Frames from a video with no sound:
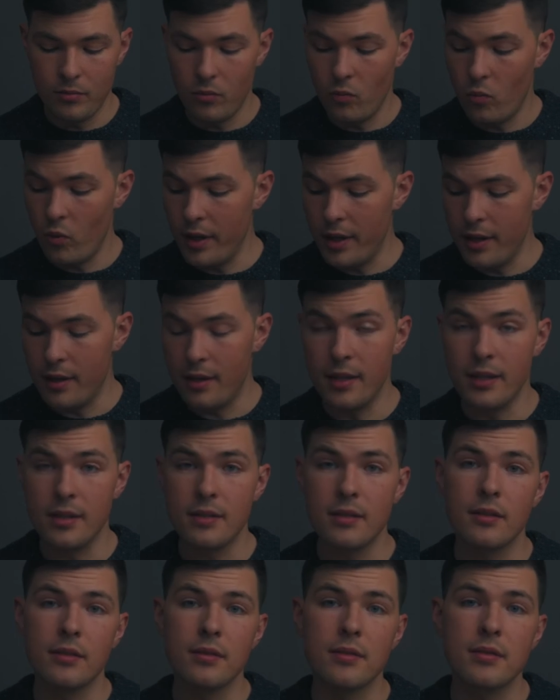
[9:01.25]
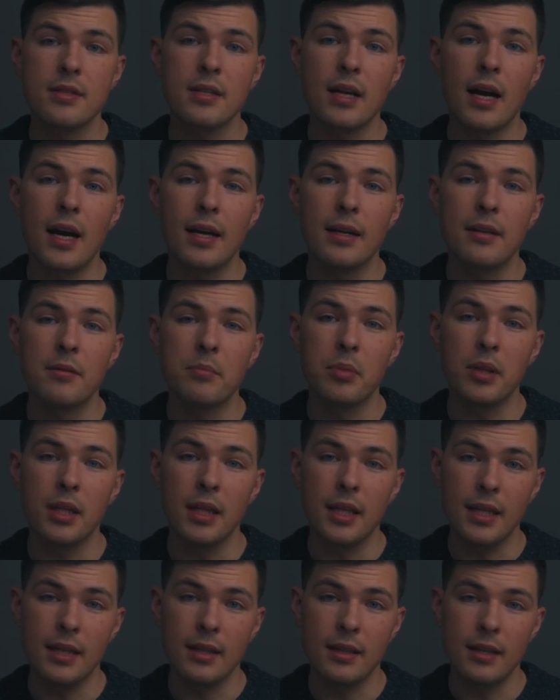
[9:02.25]
with this little side
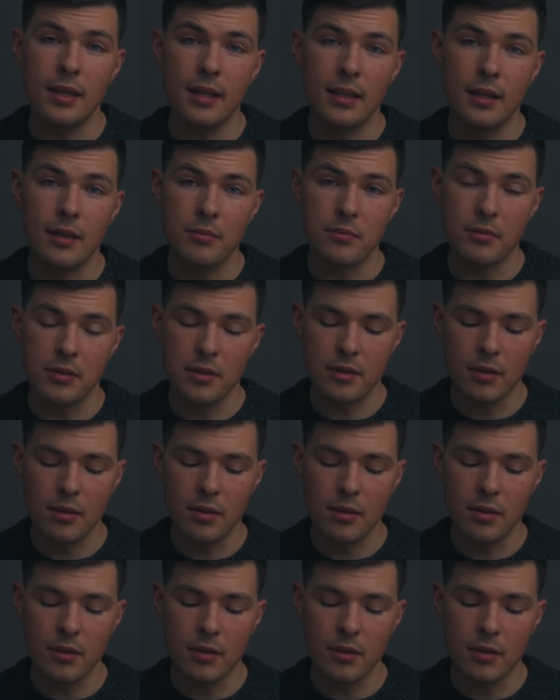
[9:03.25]
plate that it comes with.